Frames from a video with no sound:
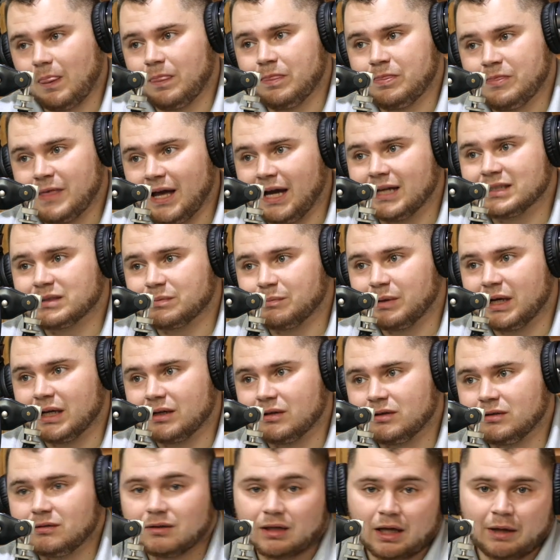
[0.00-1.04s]
that's
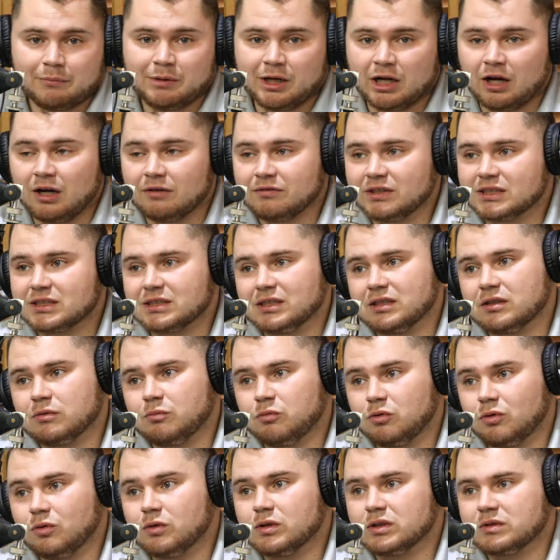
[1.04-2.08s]
better. I mean, obviously the
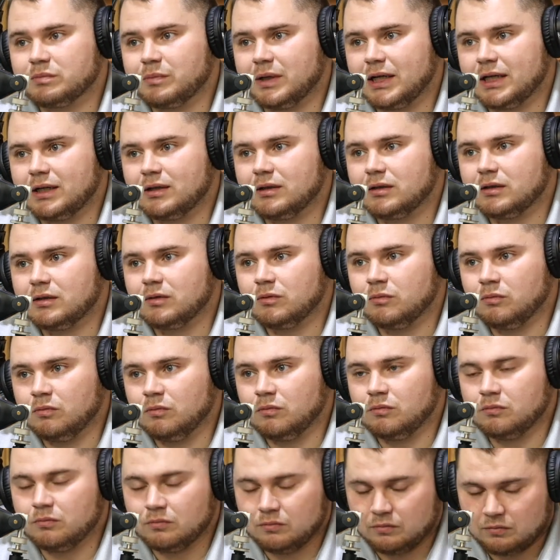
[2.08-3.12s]
more is better.
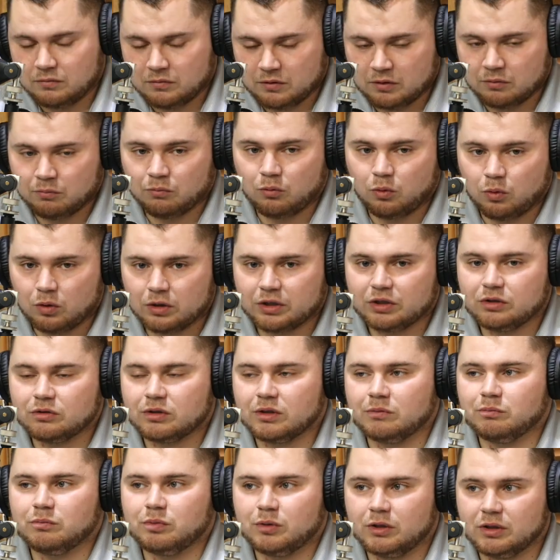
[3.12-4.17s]
The more you
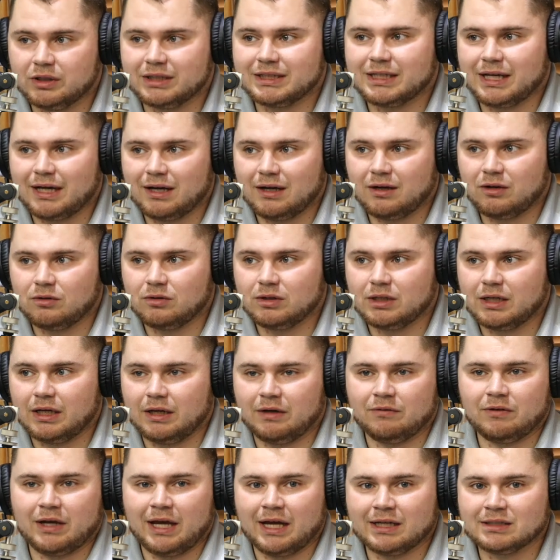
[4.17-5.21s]
can put down
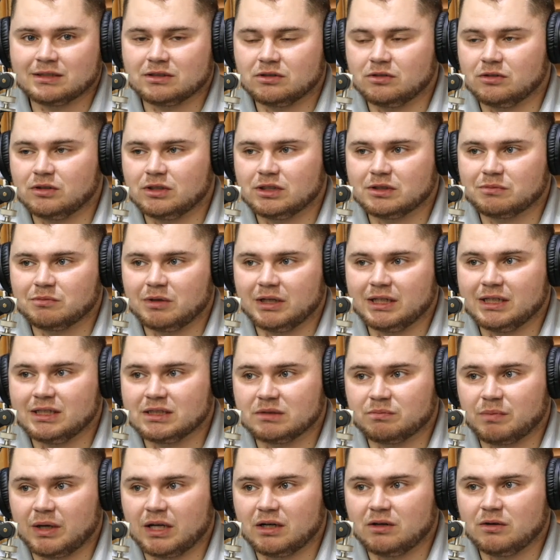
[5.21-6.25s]
as an earnest money is
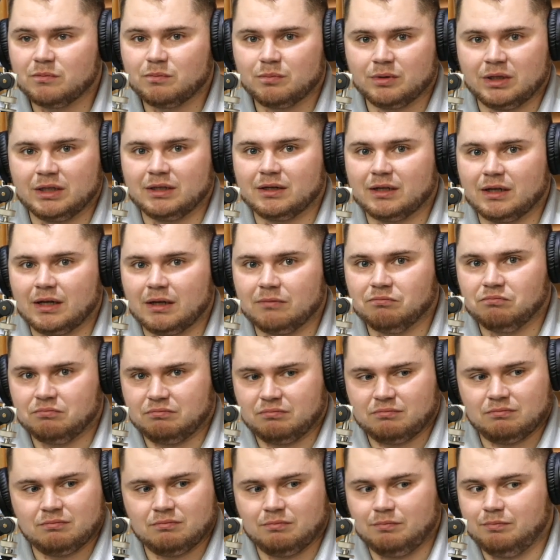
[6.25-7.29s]
better, but
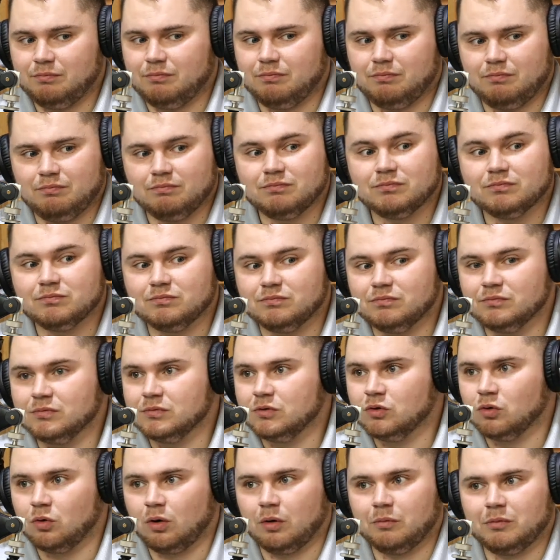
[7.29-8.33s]

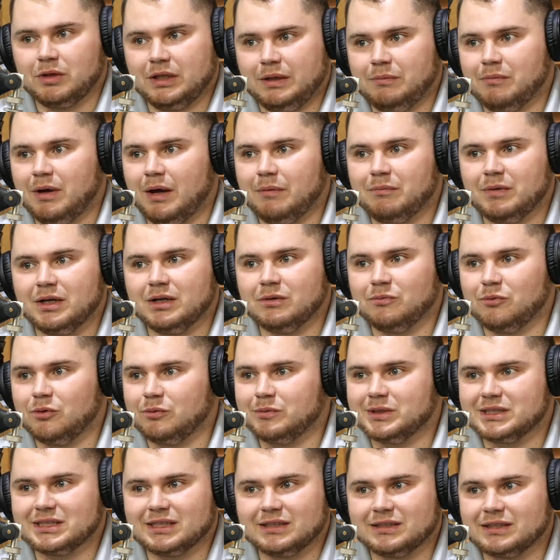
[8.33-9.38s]
normally my minimum
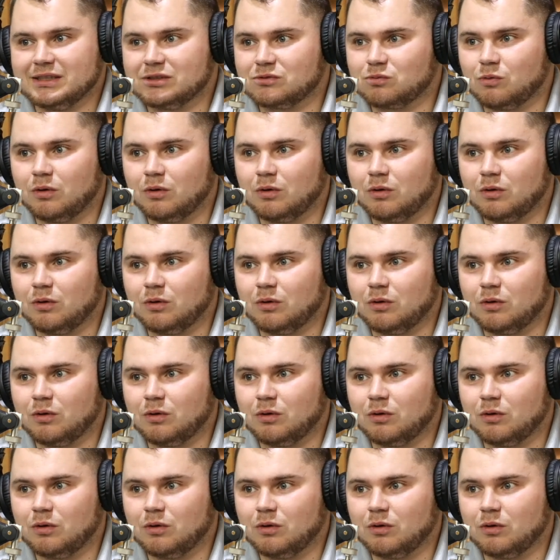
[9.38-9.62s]
is at least